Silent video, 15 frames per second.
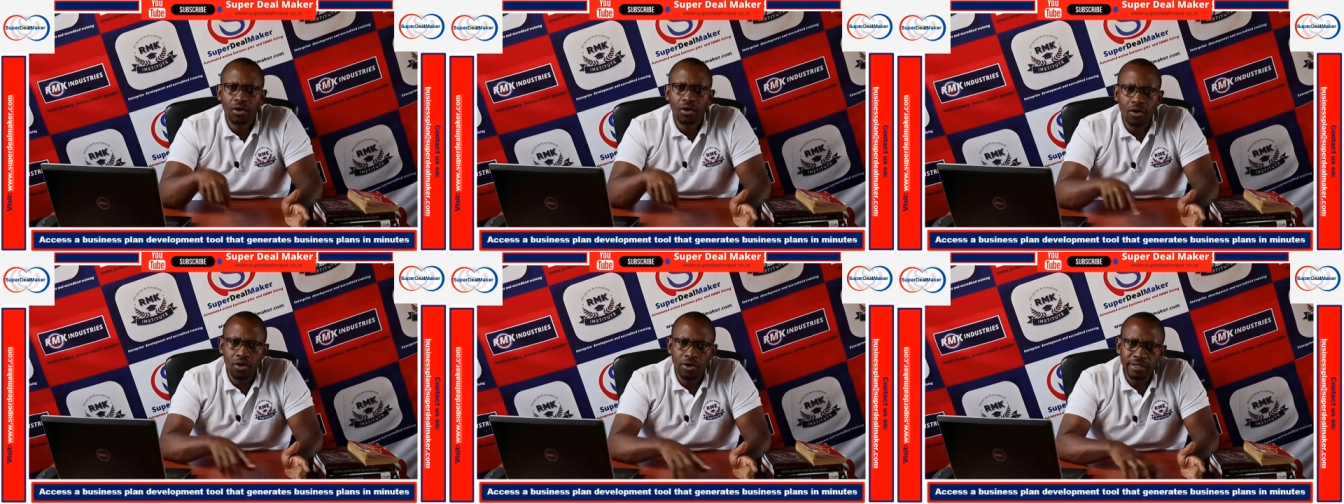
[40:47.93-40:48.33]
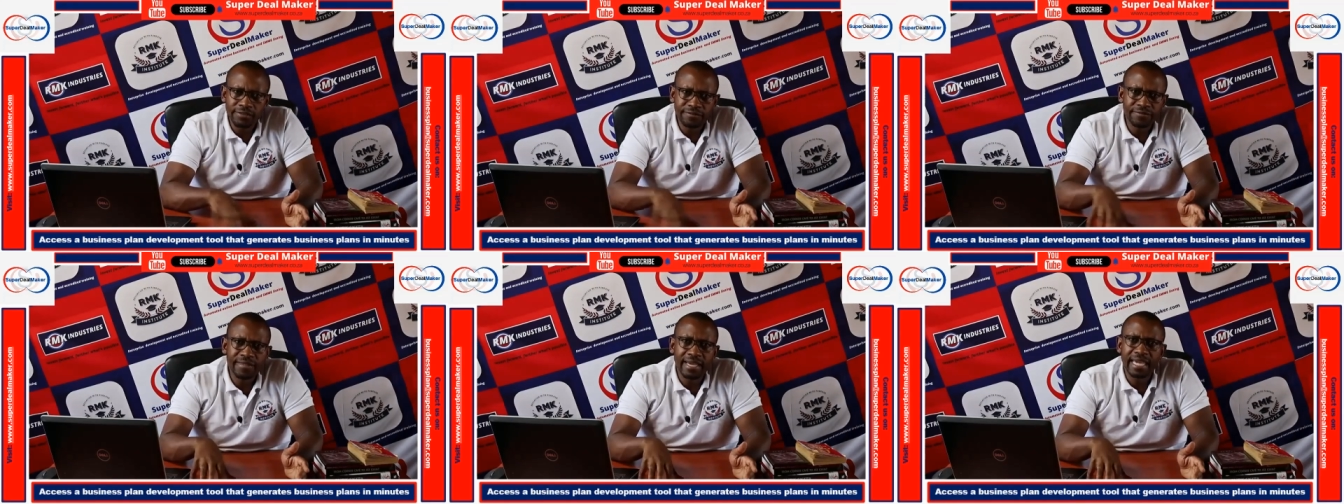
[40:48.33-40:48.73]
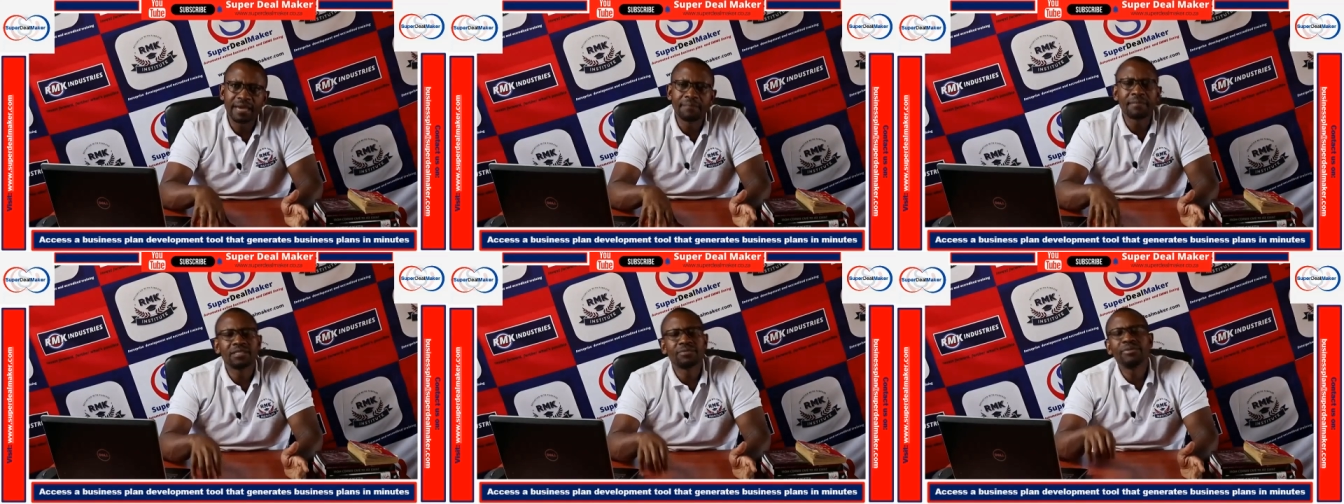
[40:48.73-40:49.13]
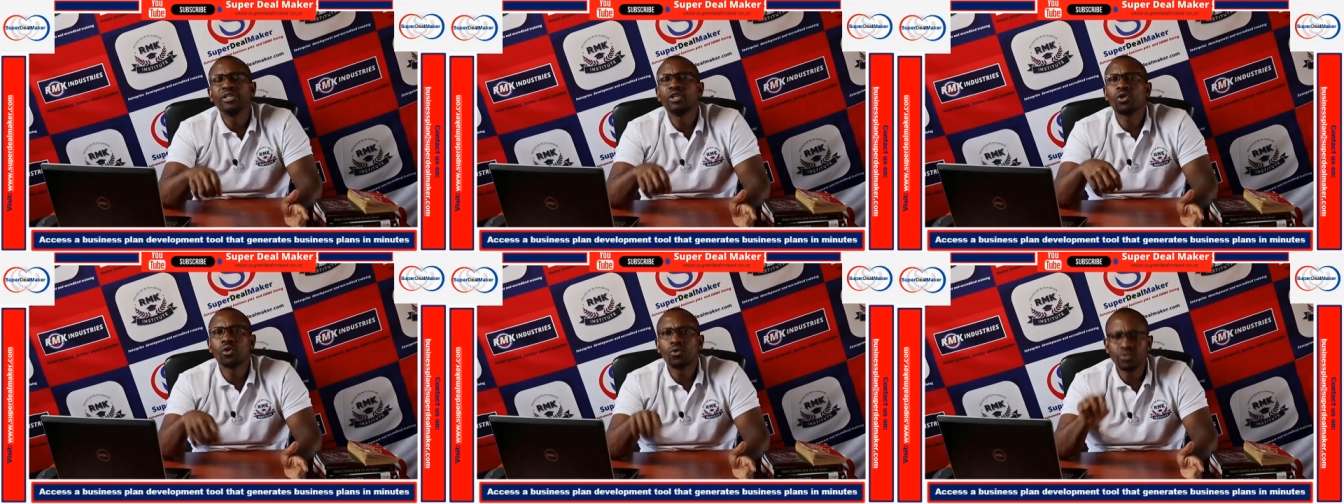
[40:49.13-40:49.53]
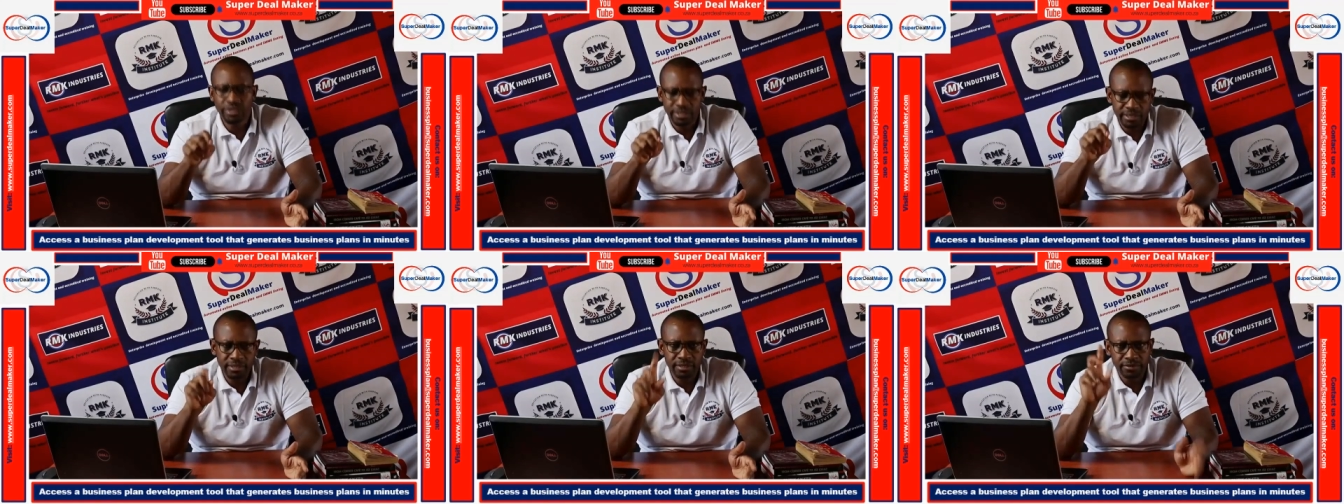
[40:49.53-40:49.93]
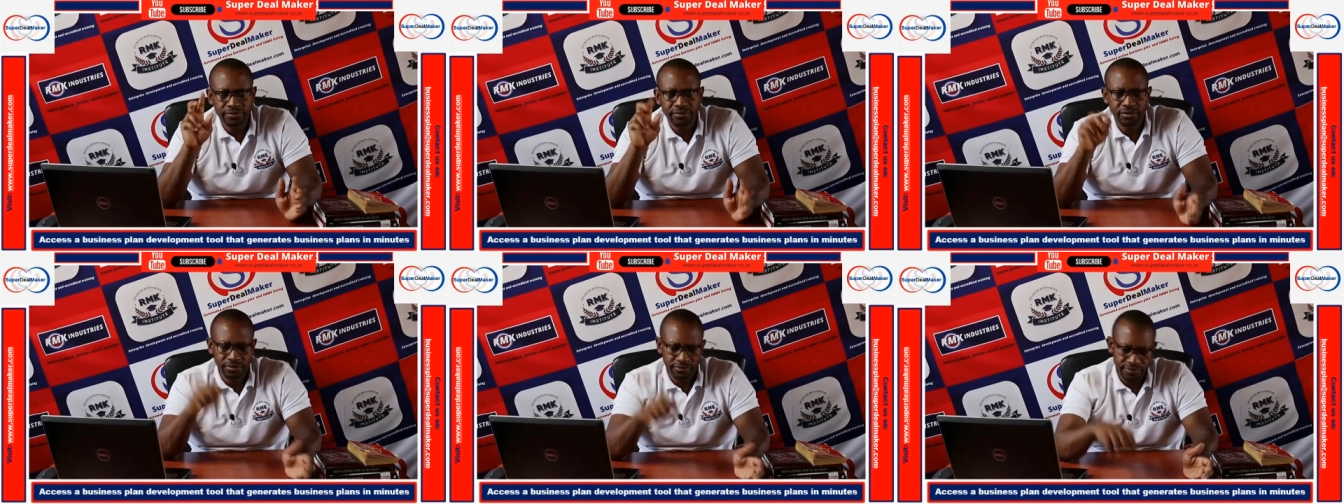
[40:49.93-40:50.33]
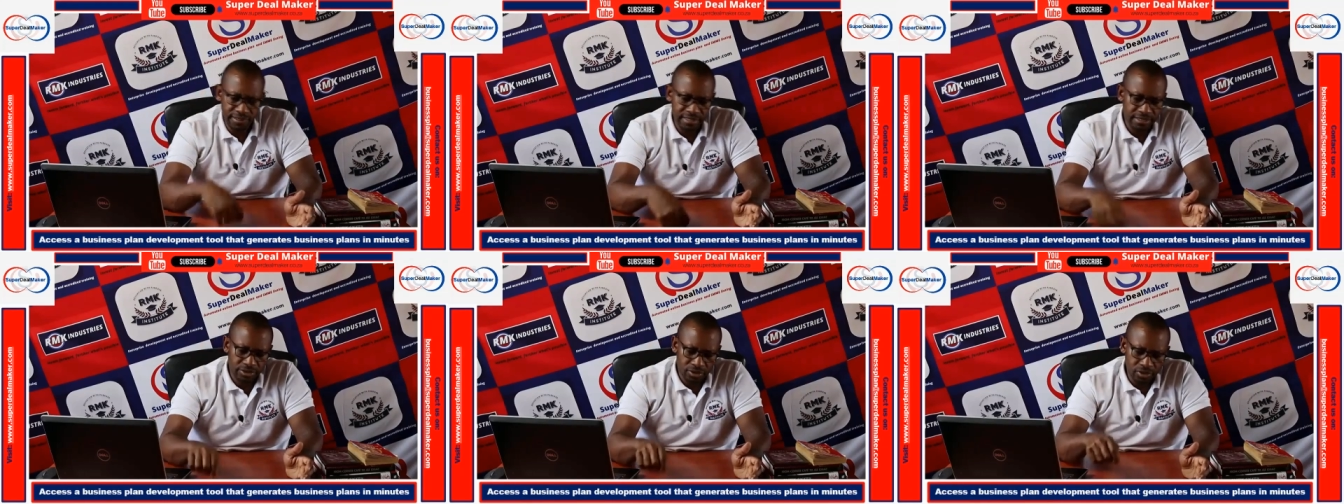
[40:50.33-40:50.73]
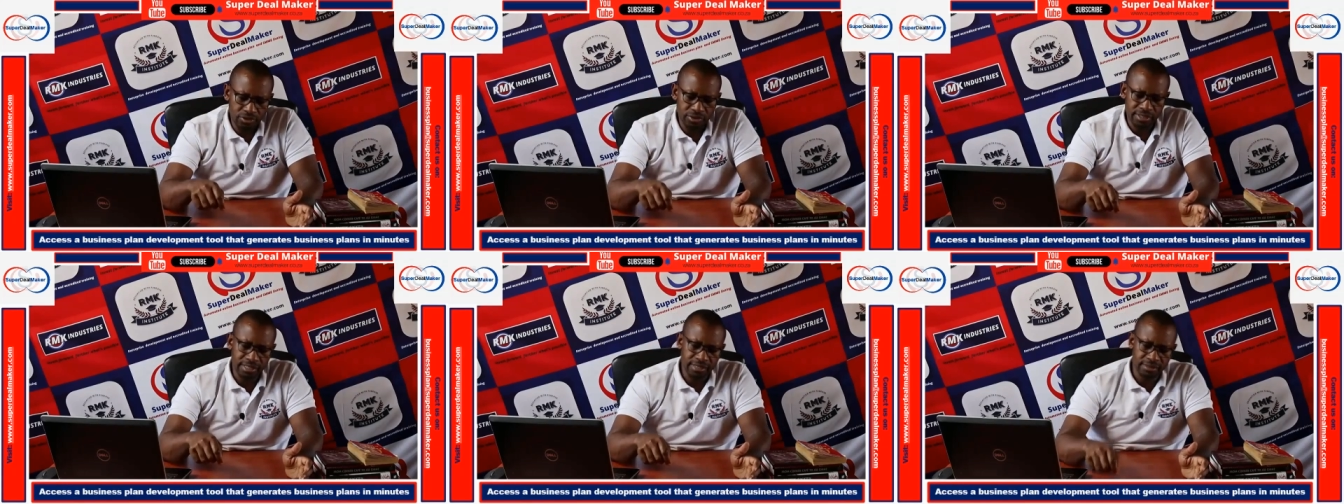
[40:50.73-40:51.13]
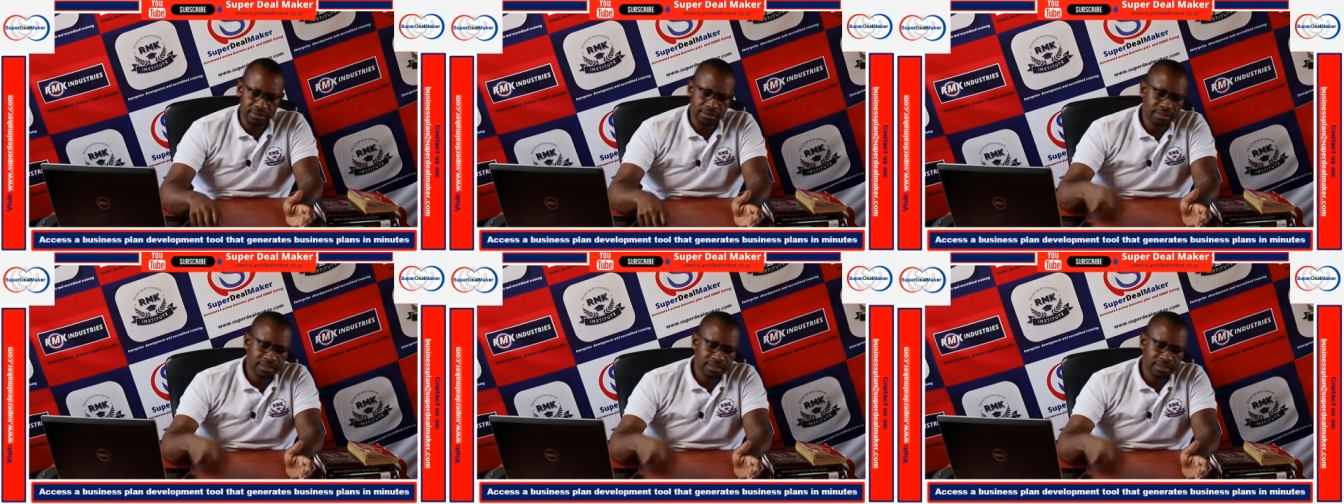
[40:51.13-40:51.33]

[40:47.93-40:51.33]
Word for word: or if the gap has been closed not filled, closed.